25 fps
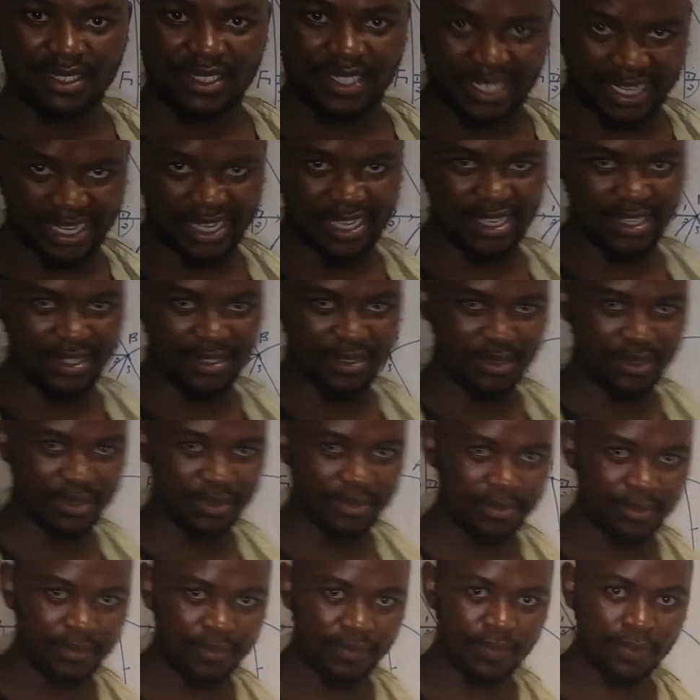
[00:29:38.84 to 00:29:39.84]
triangles.
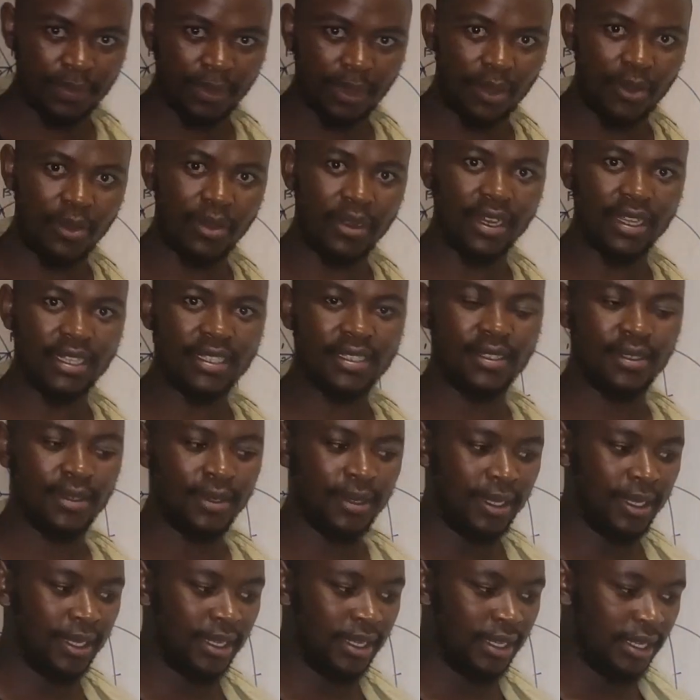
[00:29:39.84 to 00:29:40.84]
All right,
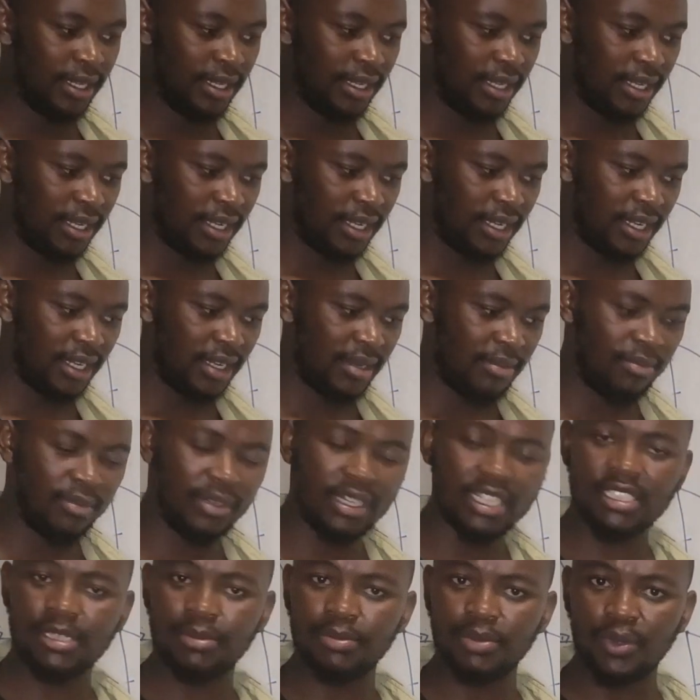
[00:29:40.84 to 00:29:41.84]

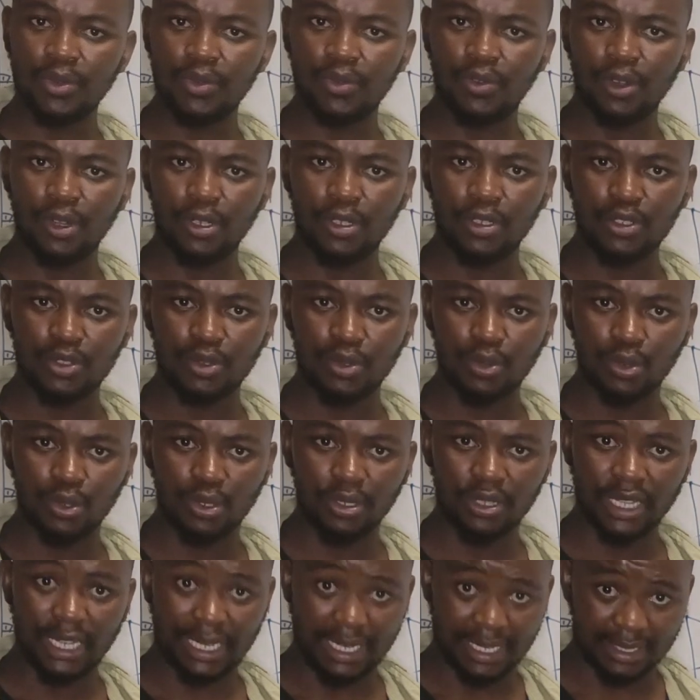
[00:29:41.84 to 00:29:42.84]
let's move on
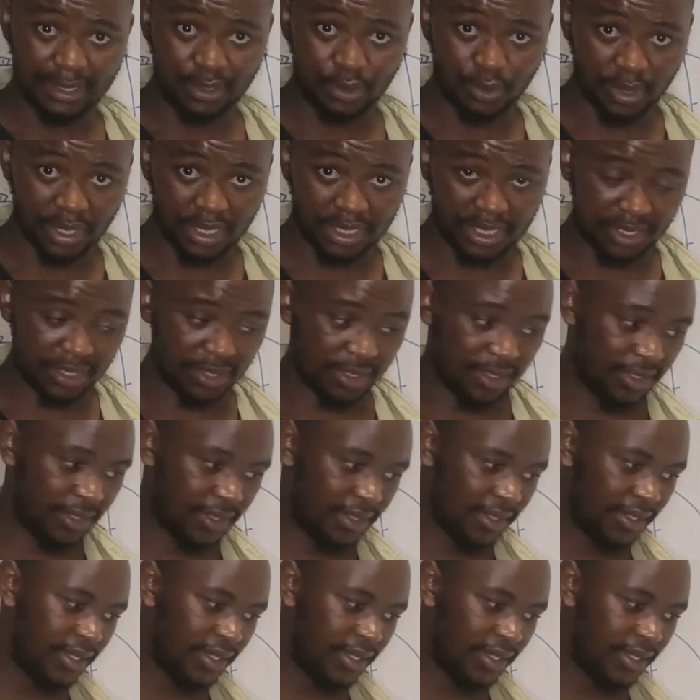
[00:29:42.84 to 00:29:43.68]
to the last question.